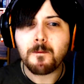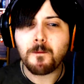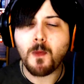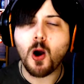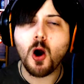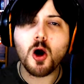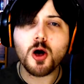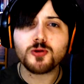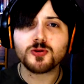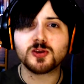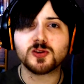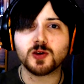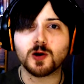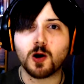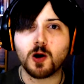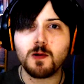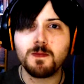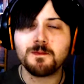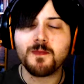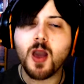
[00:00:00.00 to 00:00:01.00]

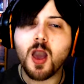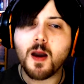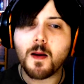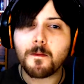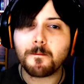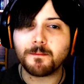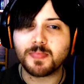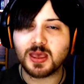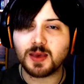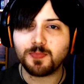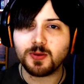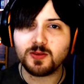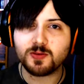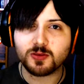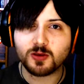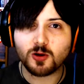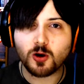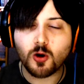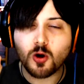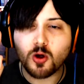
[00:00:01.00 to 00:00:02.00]
Also, maybe
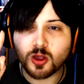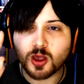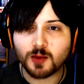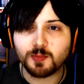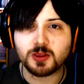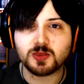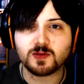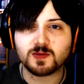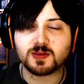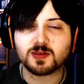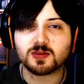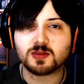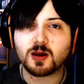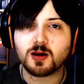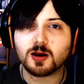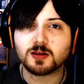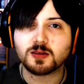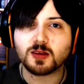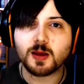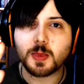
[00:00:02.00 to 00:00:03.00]
they'll all come at the
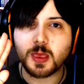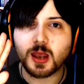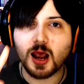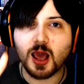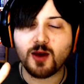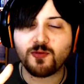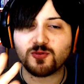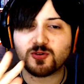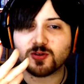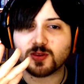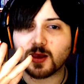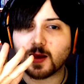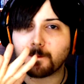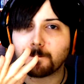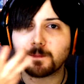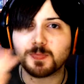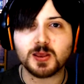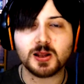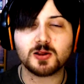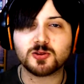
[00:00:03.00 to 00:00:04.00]
start, and then after that,
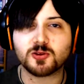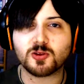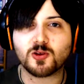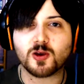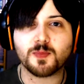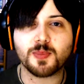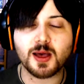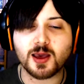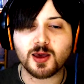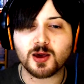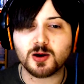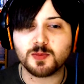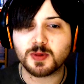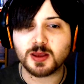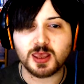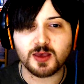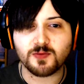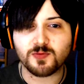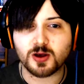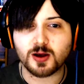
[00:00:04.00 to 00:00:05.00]
they'll just go back home
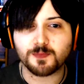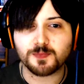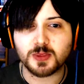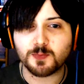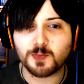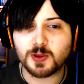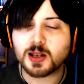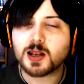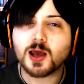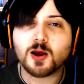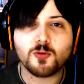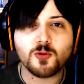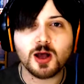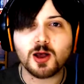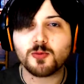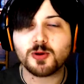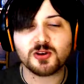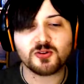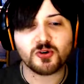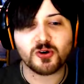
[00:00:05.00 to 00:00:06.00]
and give up. They'll be like, well,
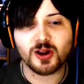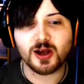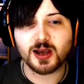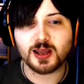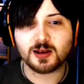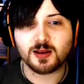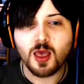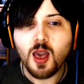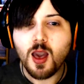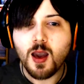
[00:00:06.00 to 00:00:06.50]
we tried,